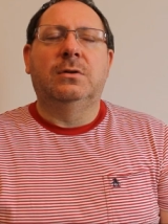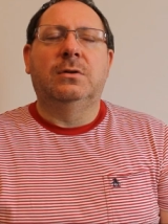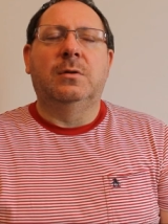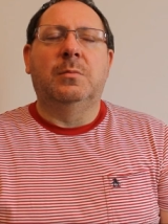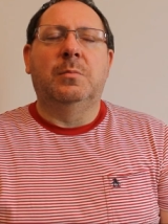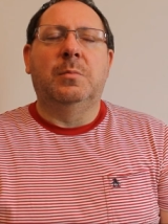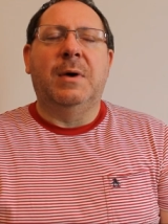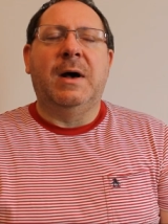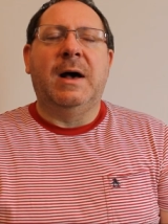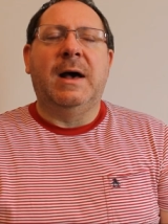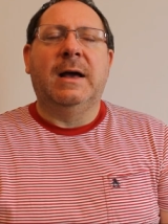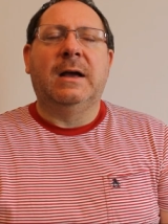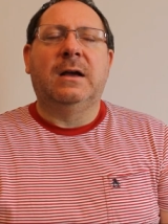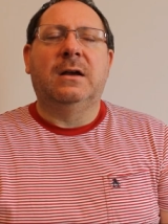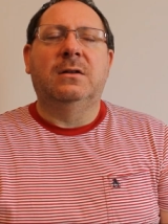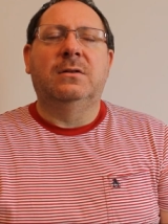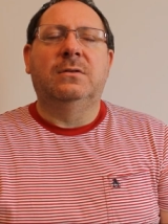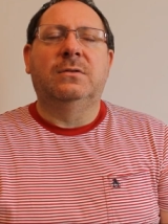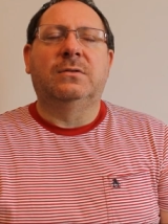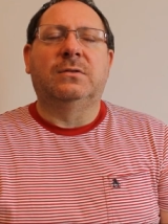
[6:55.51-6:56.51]
the back
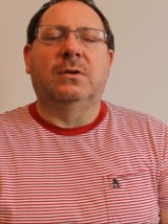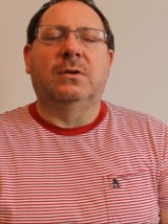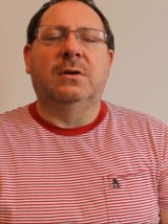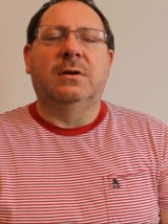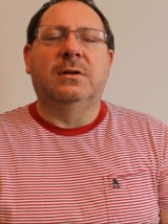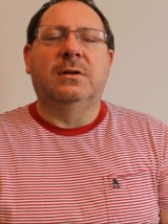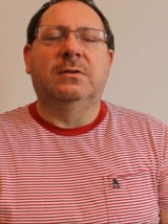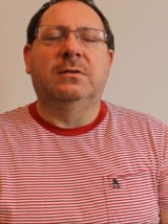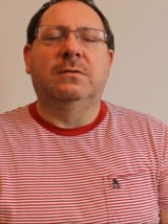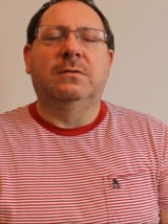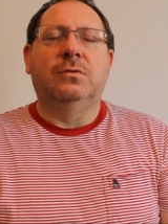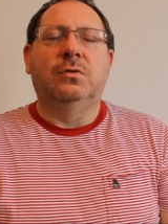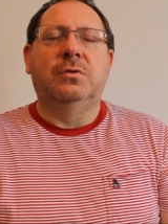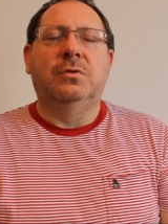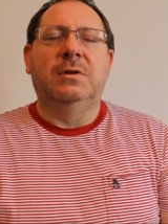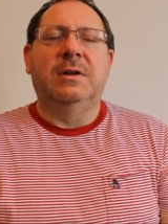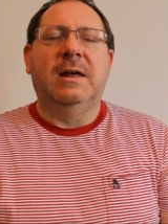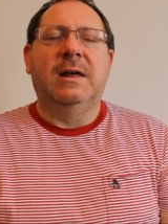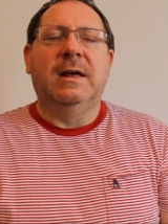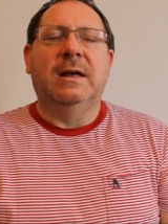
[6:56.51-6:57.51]
and sides of
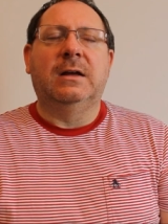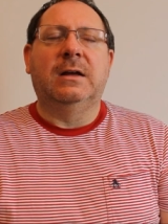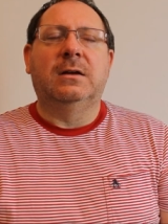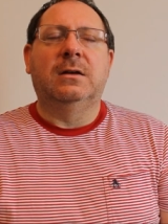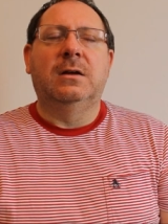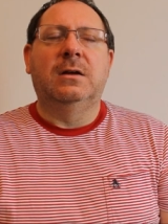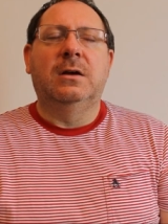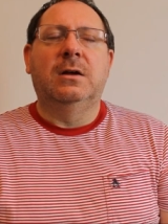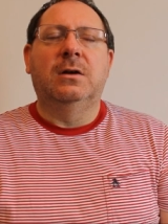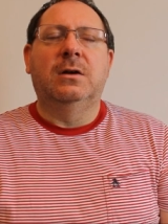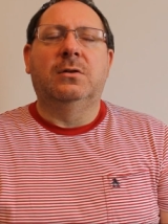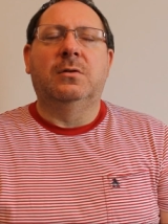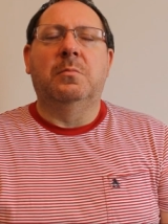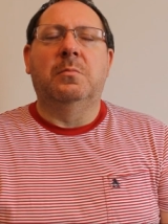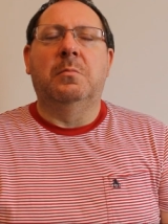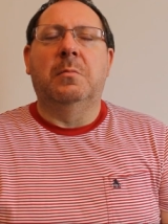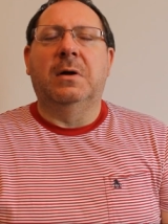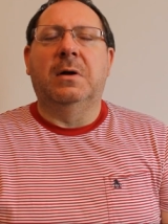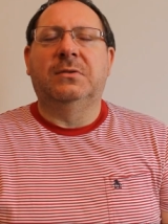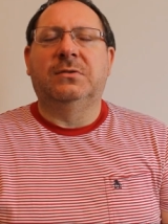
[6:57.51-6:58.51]
your neck the
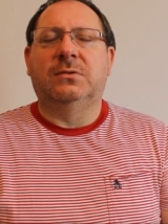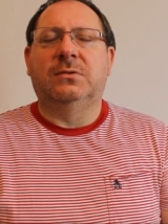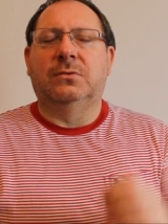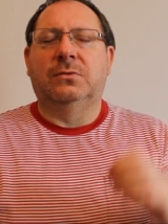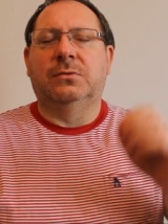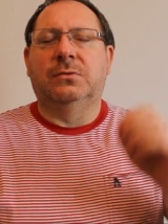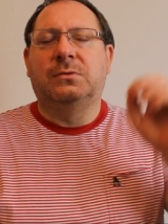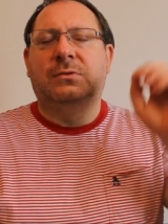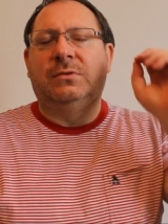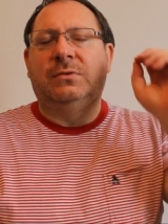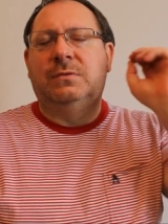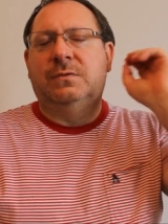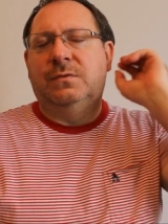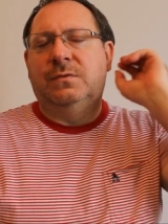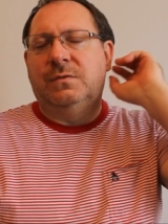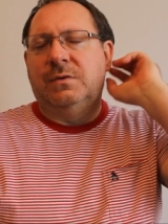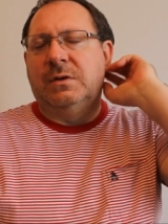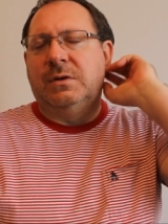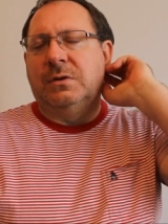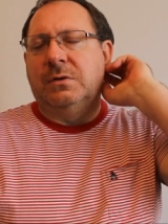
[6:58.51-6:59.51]
muscles
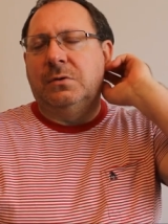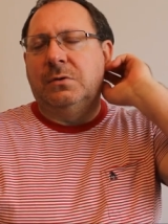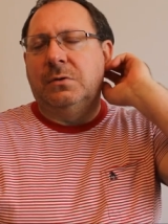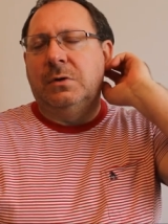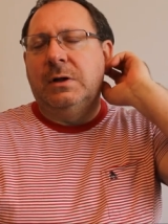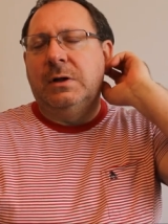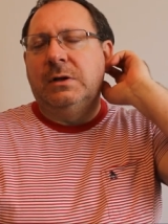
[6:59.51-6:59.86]
feel